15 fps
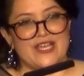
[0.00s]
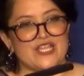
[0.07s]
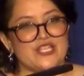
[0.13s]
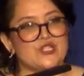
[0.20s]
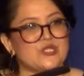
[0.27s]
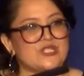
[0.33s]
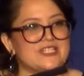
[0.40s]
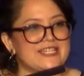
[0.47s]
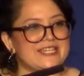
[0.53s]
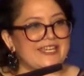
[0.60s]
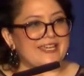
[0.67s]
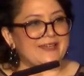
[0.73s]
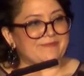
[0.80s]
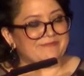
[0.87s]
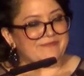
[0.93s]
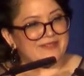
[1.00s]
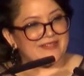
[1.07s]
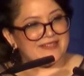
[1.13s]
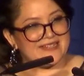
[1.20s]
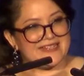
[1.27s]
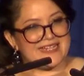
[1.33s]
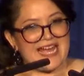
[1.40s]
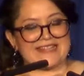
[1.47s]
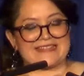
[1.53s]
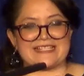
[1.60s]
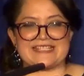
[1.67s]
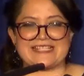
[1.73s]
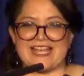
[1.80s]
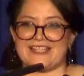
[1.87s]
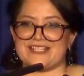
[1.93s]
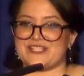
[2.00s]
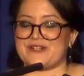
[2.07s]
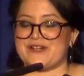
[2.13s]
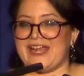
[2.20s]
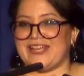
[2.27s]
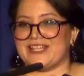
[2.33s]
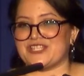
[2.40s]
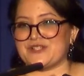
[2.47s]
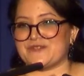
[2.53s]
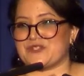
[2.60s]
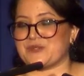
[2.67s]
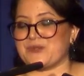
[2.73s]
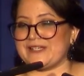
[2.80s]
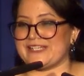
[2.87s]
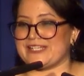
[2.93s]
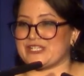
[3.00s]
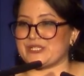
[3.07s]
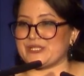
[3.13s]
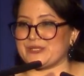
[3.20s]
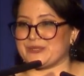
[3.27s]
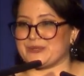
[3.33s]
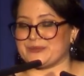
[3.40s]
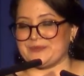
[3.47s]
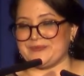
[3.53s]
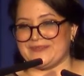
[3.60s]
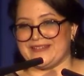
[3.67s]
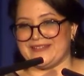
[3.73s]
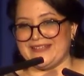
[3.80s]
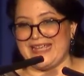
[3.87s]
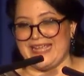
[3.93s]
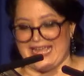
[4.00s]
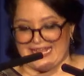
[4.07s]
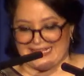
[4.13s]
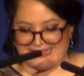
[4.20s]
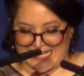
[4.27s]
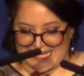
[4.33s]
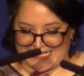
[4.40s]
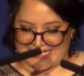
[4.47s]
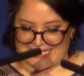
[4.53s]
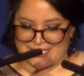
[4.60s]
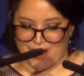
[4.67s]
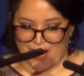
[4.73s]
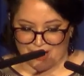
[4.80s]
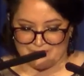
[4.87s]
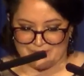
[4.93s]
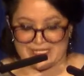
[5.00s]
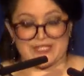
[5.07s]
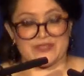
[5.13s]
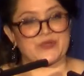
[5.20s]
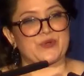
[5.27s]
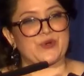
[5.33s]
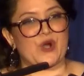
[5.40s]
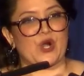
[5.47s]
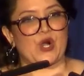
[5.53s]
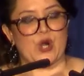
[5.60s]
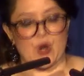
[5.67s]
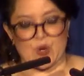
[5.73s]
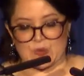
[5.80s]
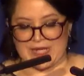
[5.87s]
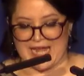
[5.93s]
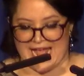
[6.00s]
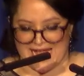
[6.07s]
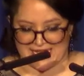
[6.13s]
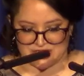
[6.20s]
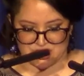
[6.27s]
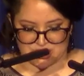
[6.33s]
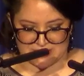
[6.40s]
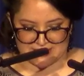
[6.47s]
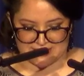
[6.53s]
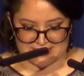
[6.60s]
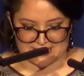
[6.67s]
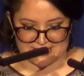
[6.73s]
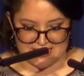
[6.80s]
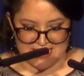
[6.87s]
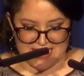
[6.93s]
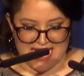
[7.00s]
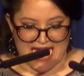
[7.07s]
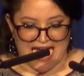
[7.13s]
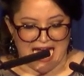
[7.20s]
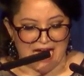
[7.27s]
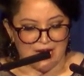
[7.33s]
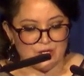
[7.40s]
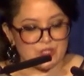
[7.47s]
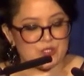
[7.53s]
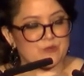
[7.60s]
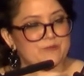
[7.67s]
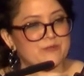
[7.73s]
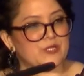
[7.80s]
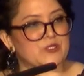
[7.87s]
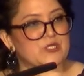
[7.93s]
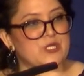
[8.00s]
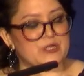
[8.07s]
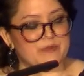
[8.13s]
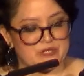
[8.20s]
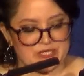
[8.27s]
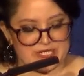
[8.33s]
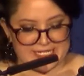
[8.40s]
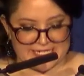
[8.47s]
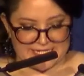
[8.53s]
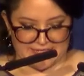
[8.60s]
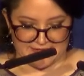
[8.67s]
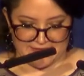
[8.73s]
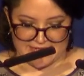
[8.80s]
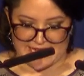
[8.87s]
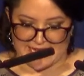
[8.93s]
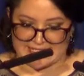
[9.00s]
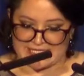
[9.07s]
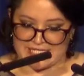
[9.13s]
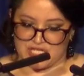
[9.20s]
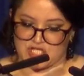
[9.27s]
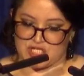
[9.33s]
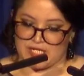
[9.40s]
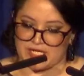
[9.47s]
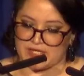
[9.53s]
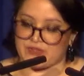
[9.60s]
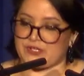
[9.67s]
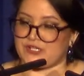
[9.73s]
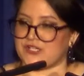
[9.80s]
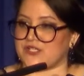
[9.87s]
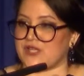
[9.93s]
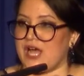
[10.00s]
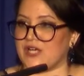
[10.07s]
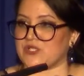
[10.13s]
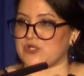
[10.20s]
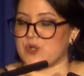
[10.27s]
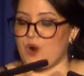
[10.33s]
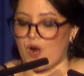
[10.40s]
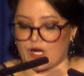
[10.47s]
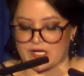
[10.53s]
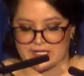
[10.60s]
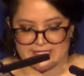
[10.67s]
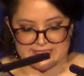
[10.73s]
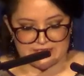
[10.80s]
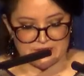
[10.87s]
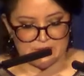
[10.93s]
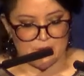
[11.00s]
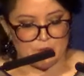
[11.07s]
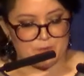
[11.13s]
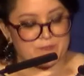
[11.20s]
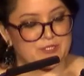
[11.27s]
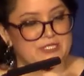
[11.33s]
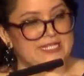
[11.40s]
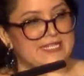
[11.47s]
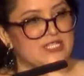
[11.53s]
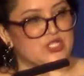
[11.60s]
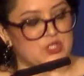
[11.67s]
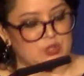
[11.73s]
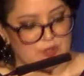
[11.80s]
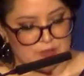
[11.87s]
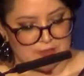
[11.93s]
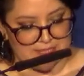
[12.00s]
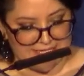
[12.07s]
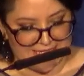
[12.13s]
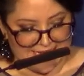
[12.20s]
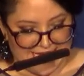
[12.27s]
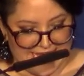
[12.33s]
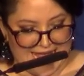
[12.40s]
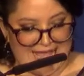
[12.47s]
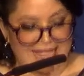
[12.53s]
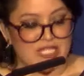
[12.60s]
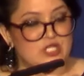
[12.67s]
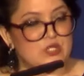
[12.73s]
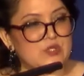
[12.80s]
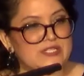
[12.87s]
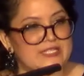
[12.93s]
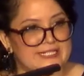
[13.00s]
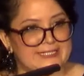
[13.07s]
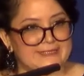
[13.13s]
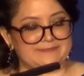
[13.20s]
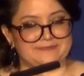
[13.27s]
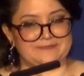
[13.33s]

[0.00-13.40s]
You see, at the tender age of 22, Lenny taught me through her own actions how you build community and teach others how to harness their own potential and use it.